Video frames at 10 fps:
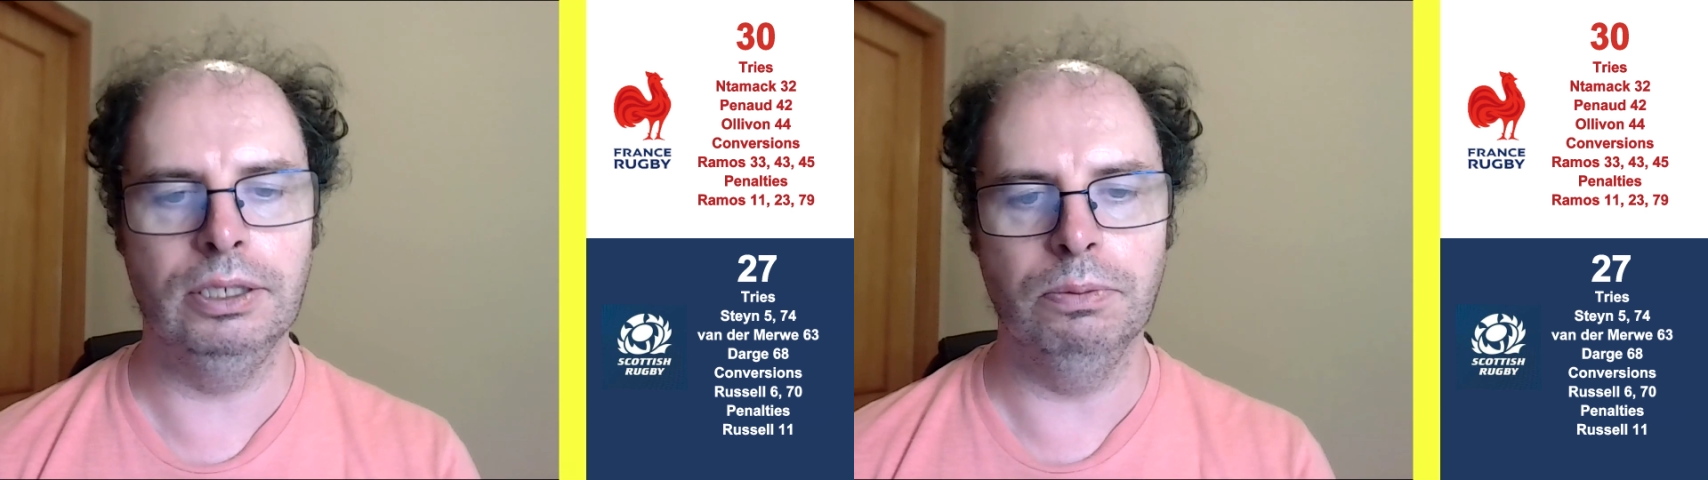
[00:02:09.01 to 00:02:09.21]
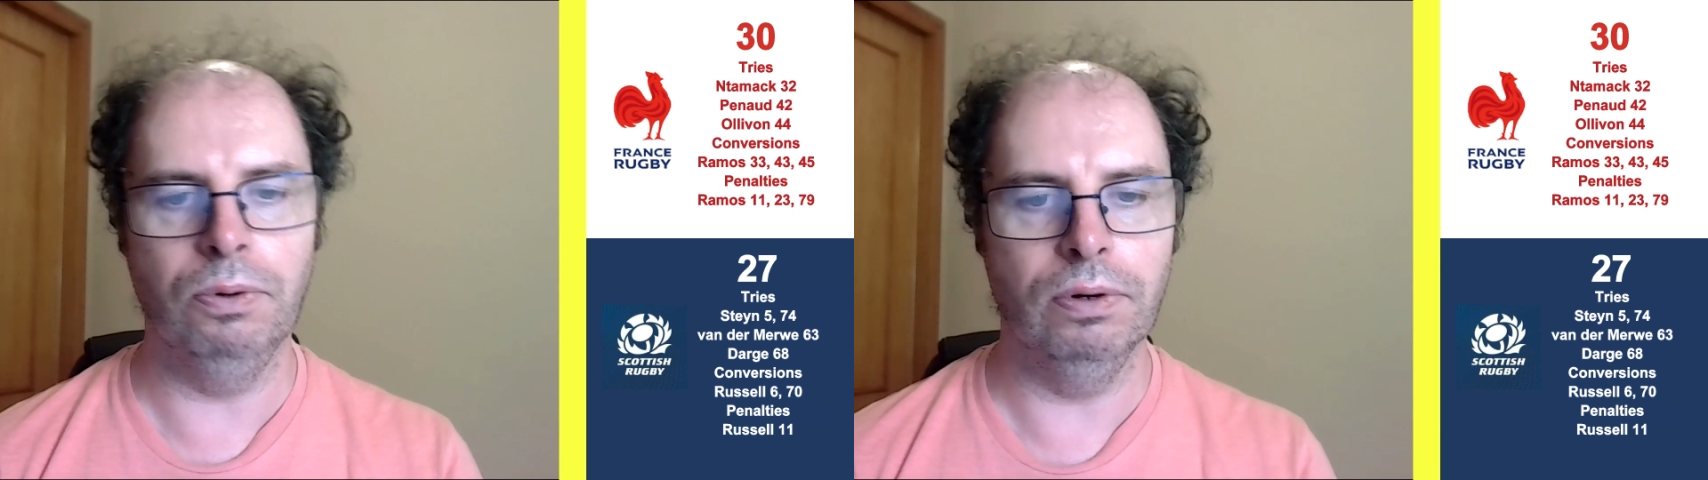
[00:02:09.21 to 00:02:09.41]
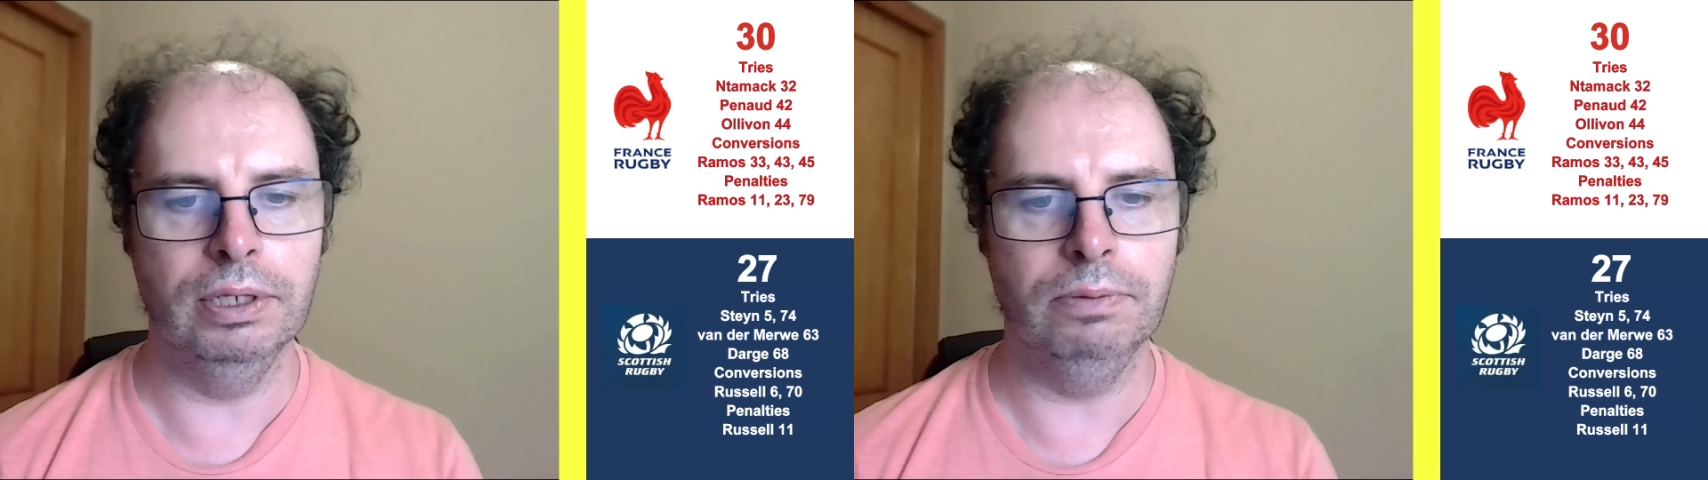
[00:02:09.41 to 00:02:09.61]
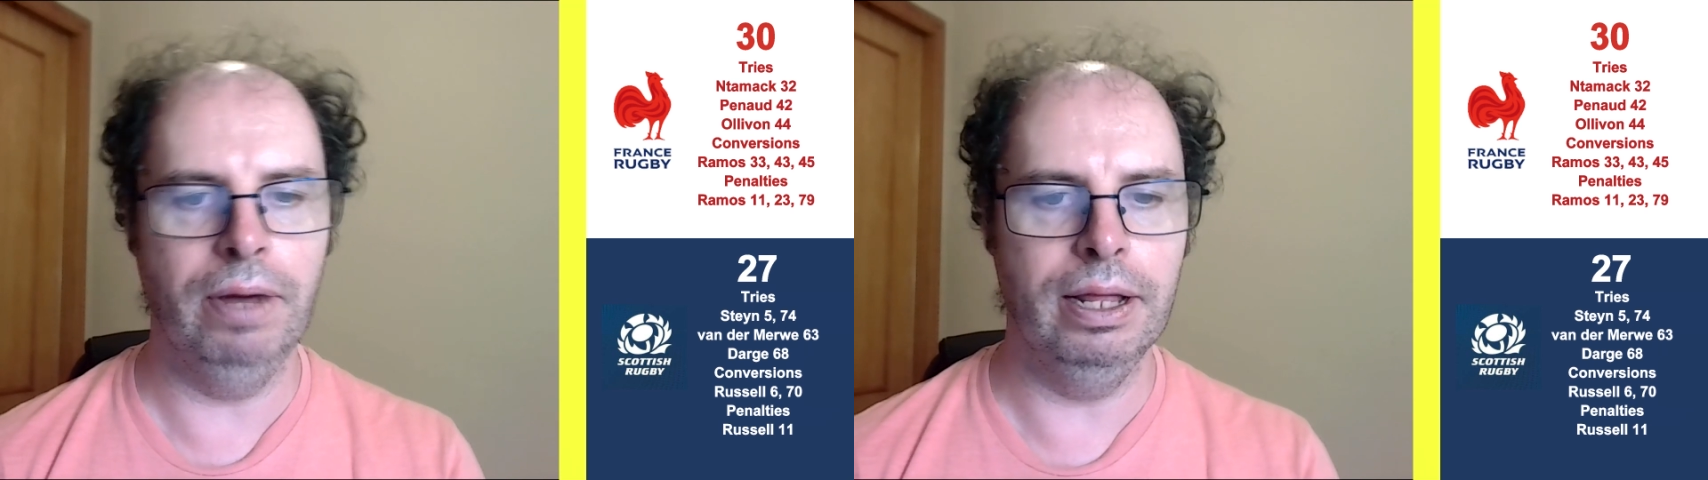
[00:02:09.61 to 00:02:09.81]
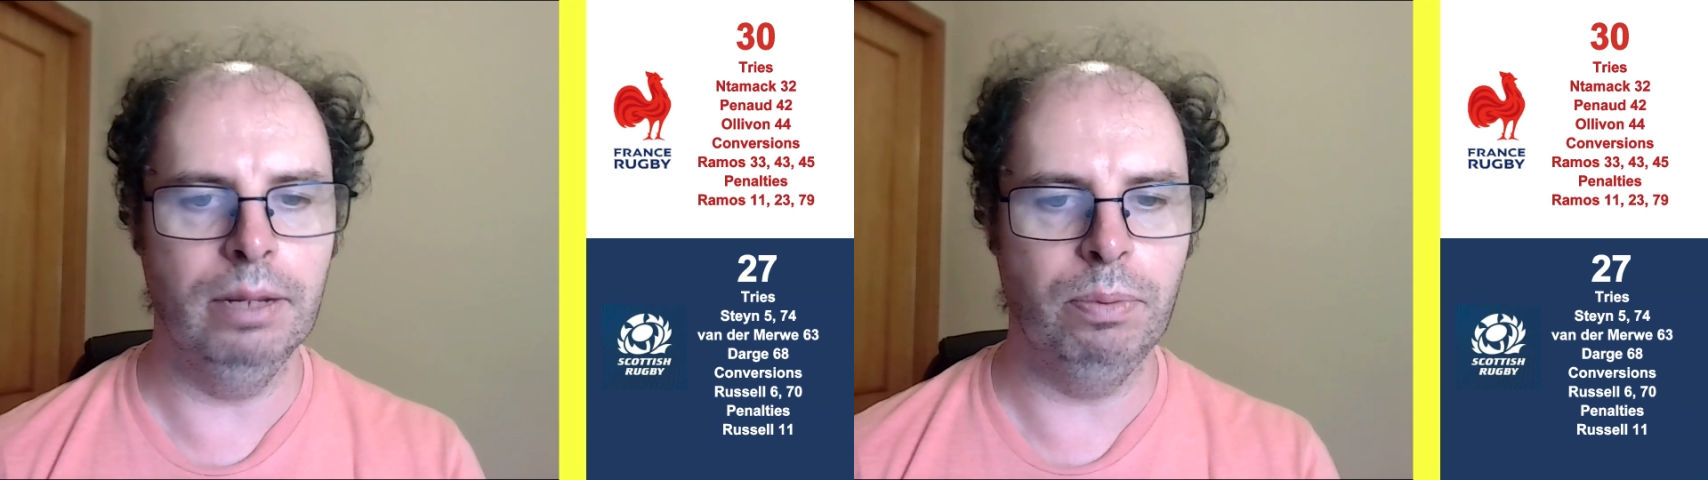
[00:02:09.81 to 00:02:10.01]
wasn't
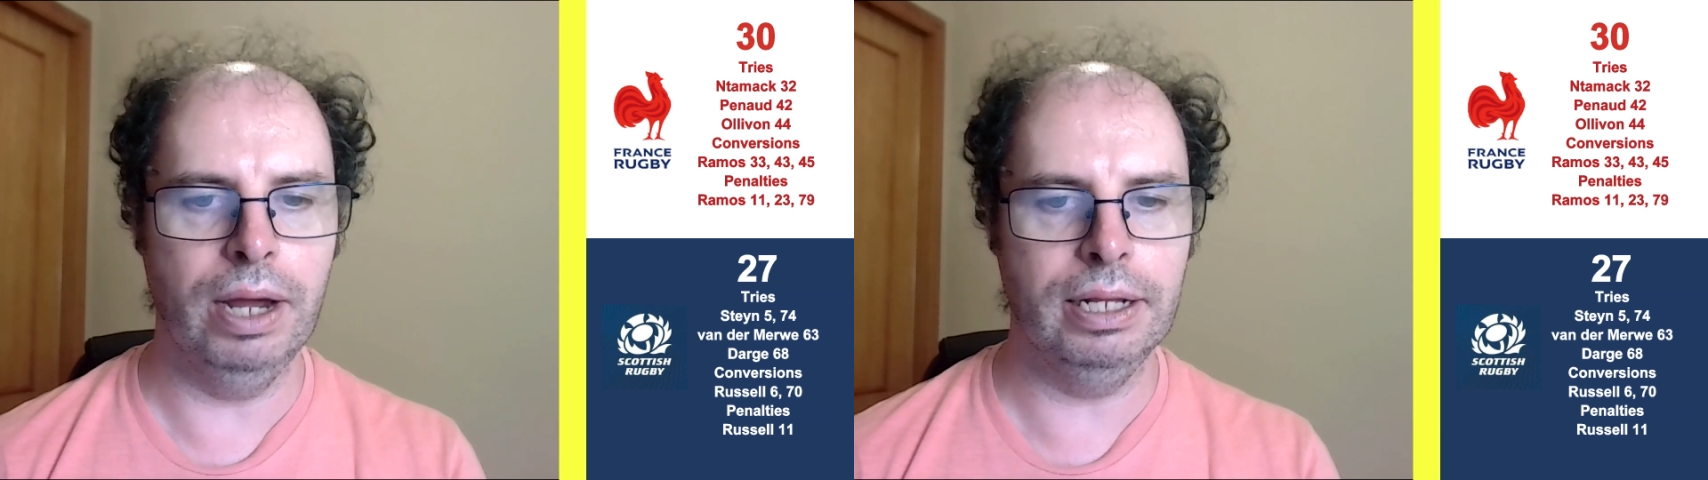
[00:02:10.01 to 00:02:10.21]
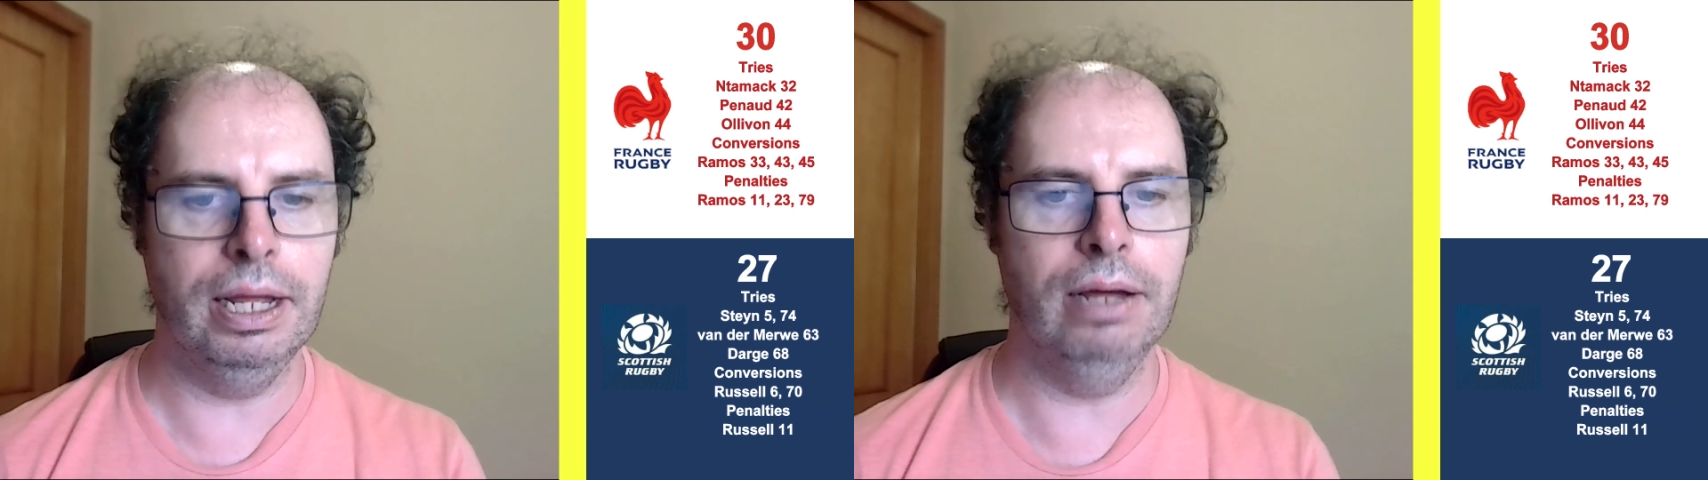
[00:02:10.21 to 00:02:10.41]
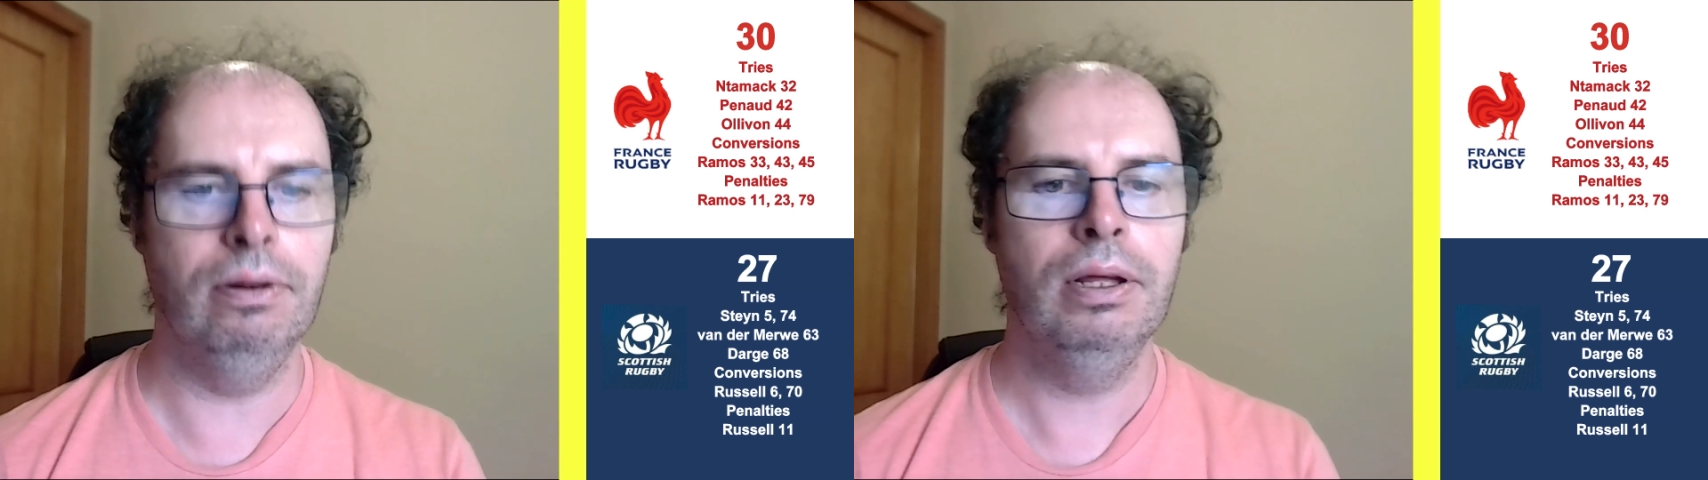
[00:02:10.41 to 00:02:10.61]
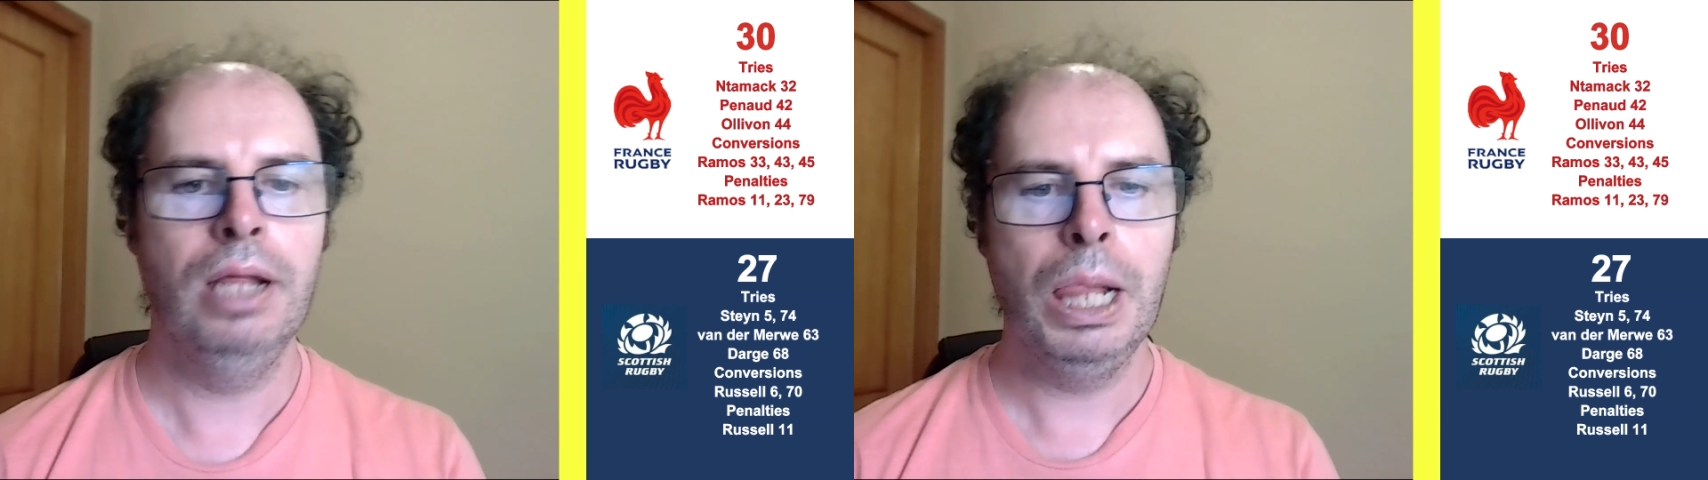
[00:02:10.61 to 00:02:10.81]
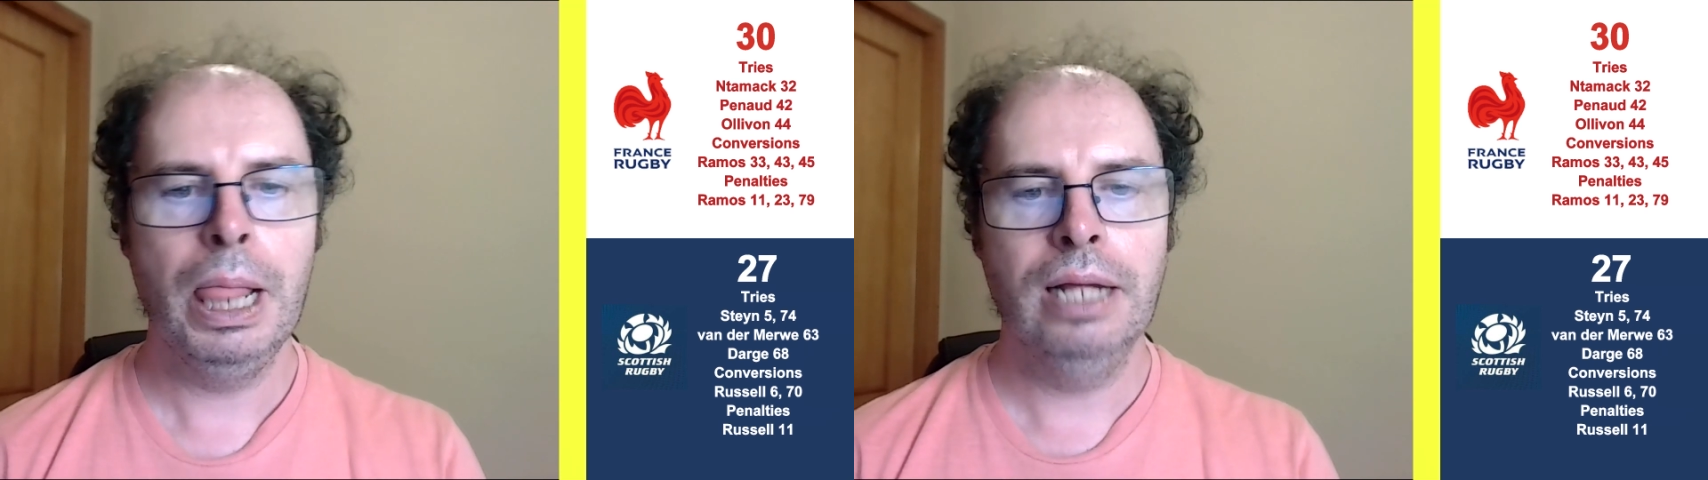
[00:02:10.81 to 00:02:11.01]
supporting his weight at the
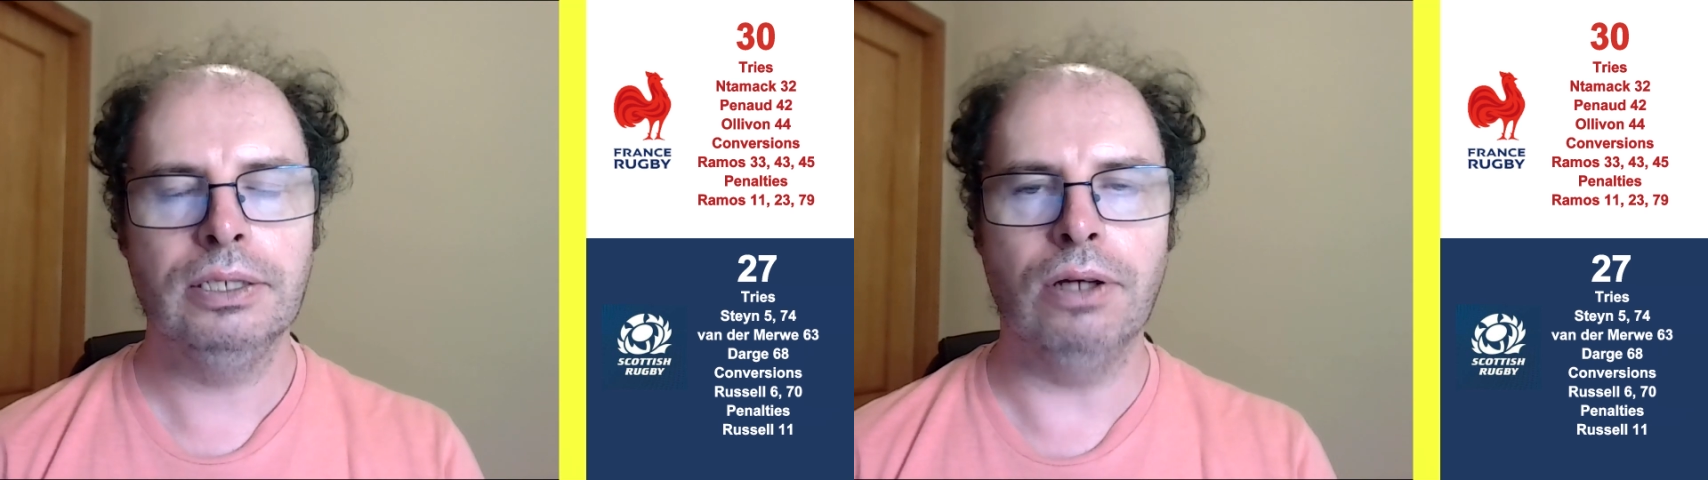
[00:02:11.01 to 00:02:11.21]
breakdown.